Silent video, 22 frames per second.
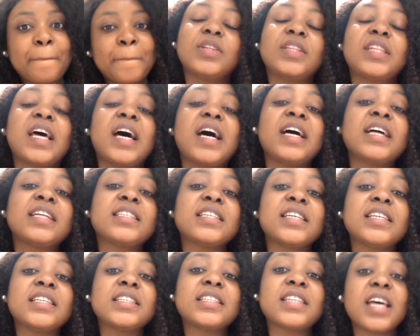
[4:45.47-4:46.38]
That
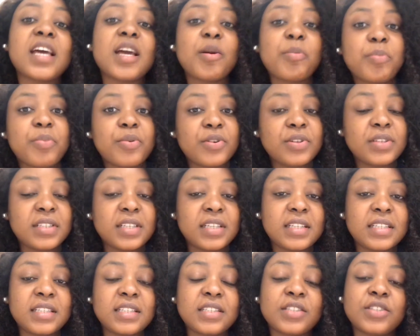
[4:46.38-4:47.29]
entire
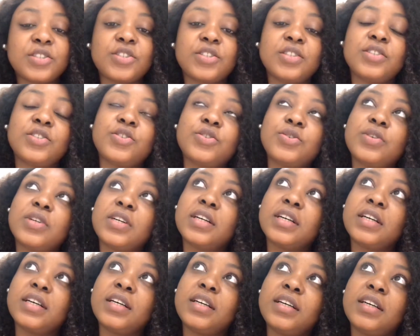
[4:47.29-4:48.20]
process
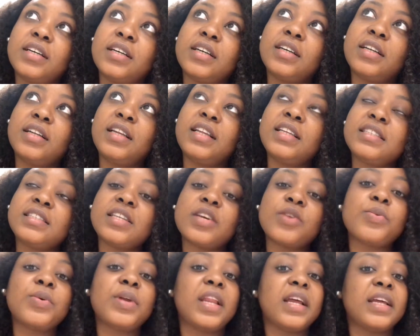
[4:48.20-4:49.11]
took, let's say
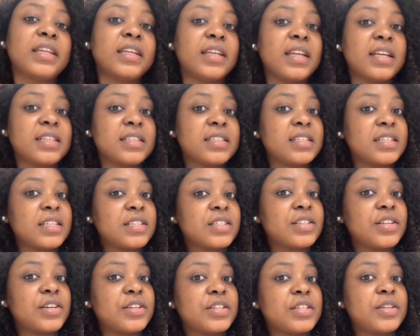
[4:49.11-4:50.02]
we landed at
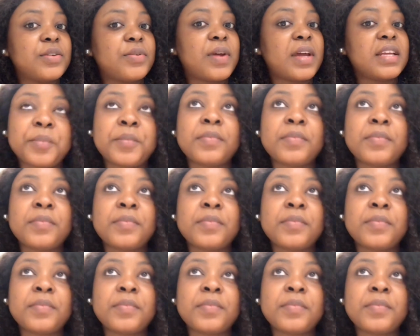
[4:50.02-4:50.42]
6:30, right?